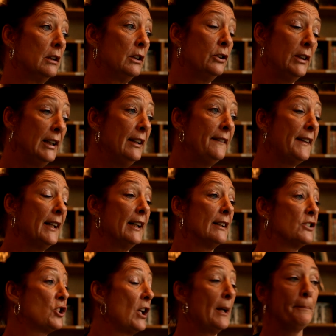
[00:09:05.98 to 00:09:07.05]
you need
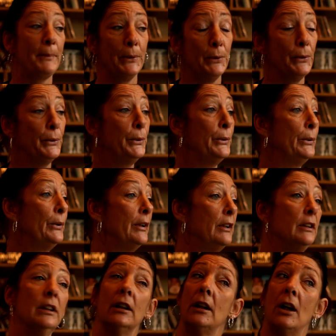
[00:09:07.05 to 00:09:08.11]
things, shampoo,
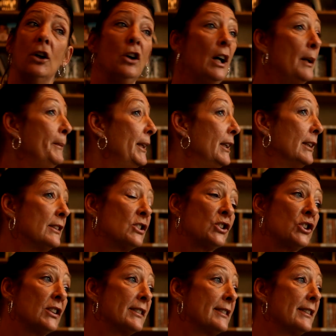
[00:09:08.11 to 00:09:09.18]
you know, I mean,
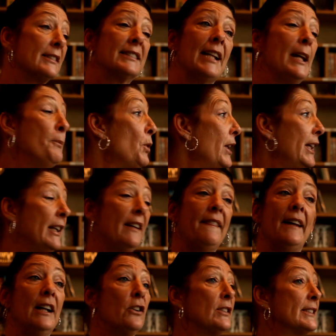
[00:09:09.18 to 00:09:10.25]
it's just the same way in
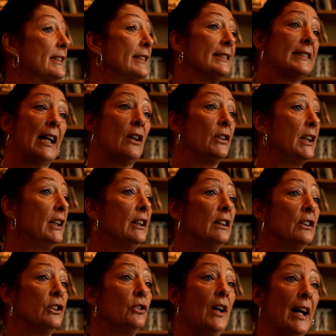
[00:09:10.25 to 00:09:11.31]
there as it is out
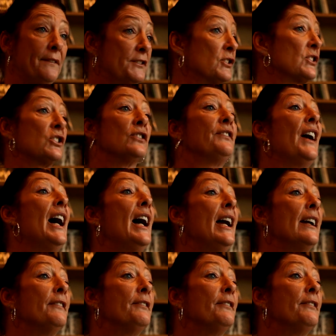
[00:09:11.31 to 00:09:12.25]
here. You have to survive.